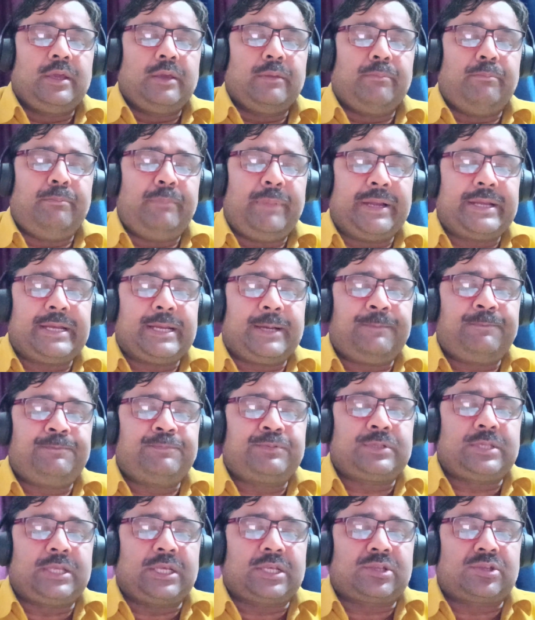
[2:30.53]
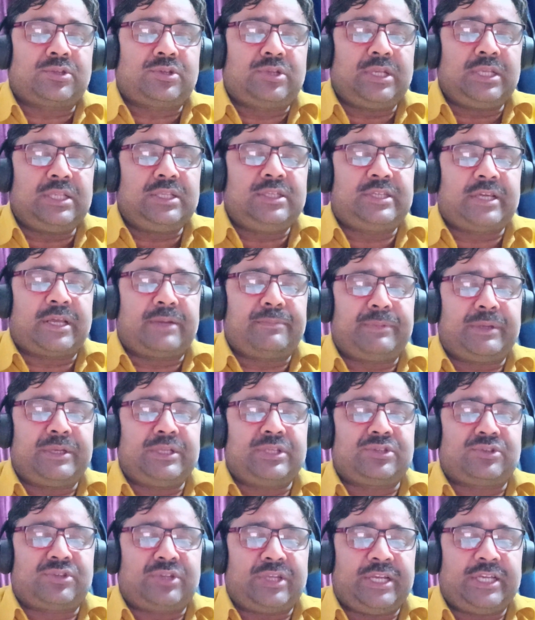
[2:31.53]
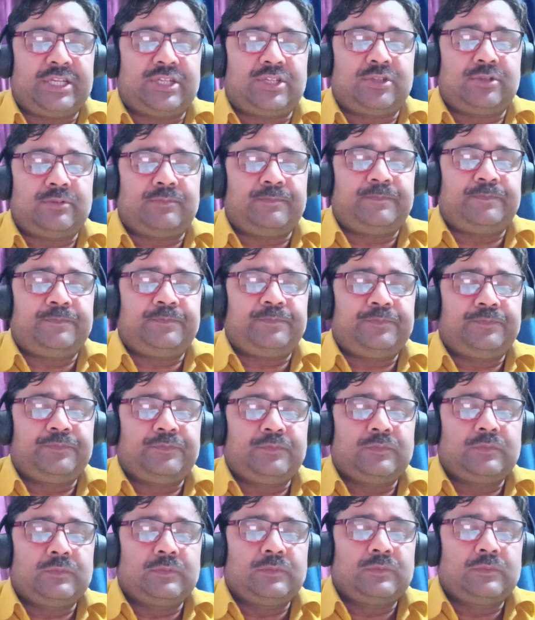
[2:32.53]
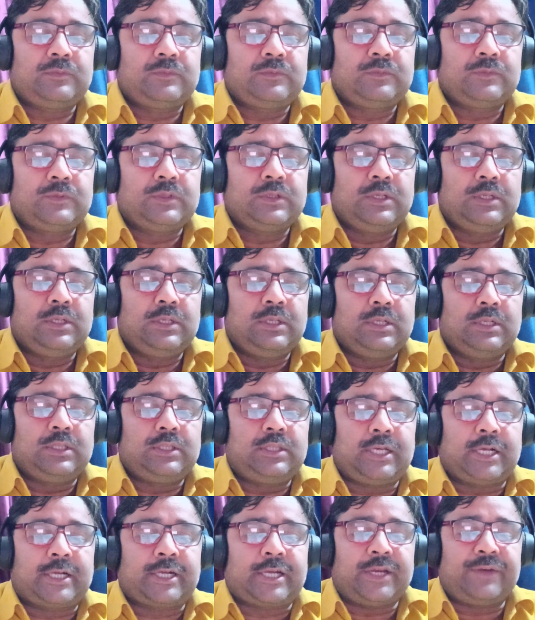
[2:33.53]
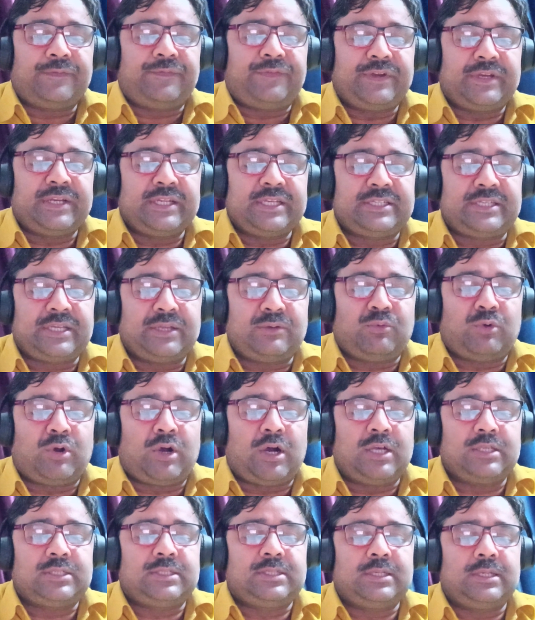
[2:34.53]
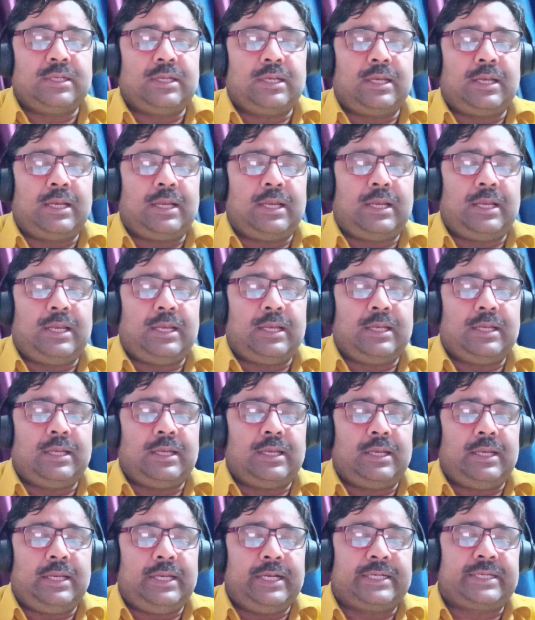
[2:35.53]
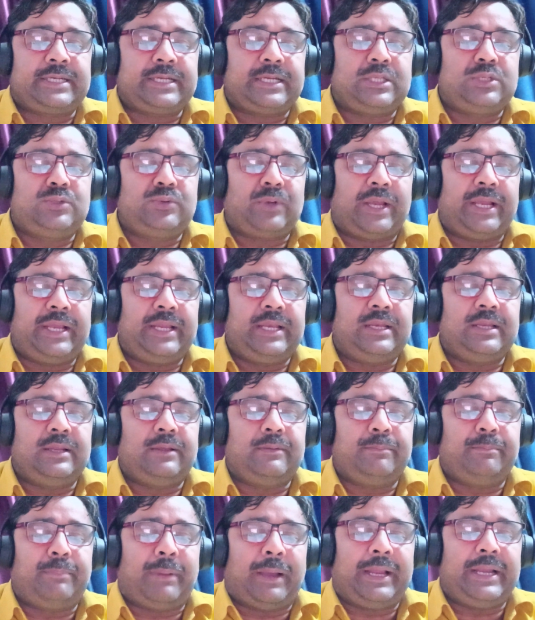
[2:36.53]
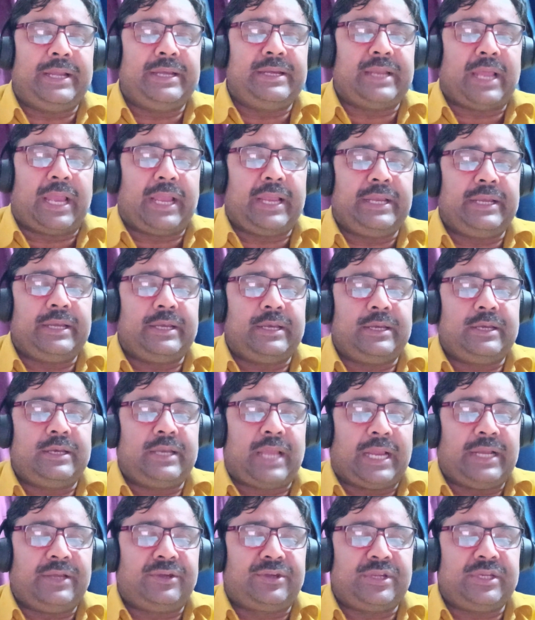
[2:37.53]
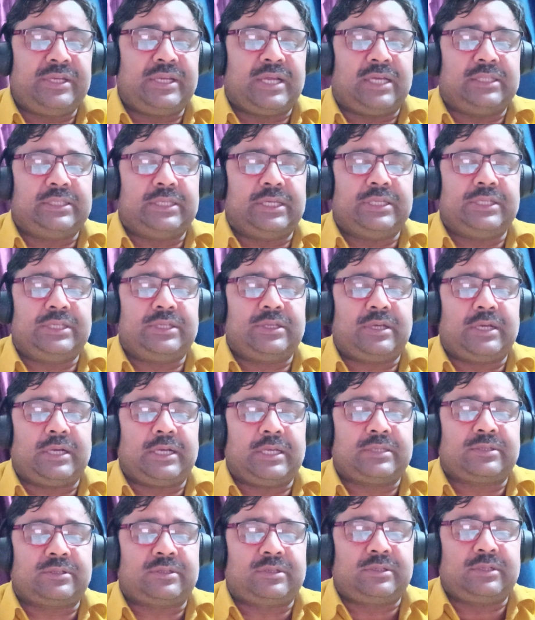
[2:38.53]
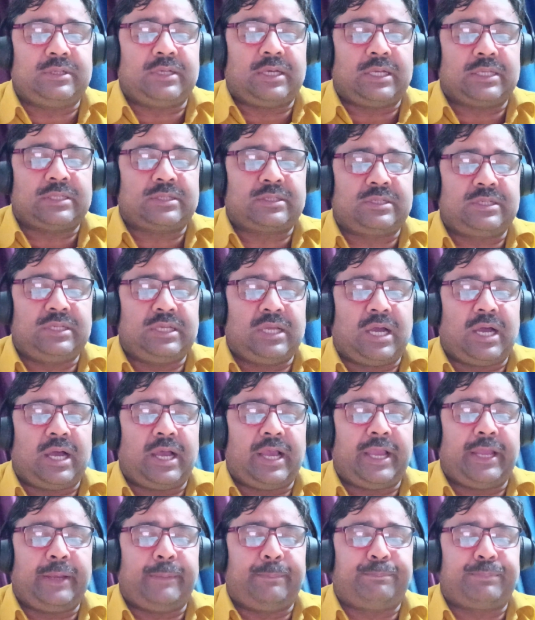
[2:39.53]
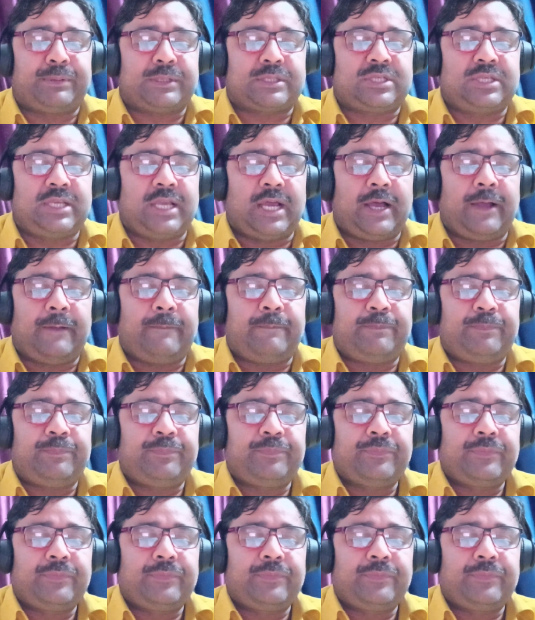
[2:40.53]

made up 16 German states, the Confederation was later joined by 19 other Austria and Prussia.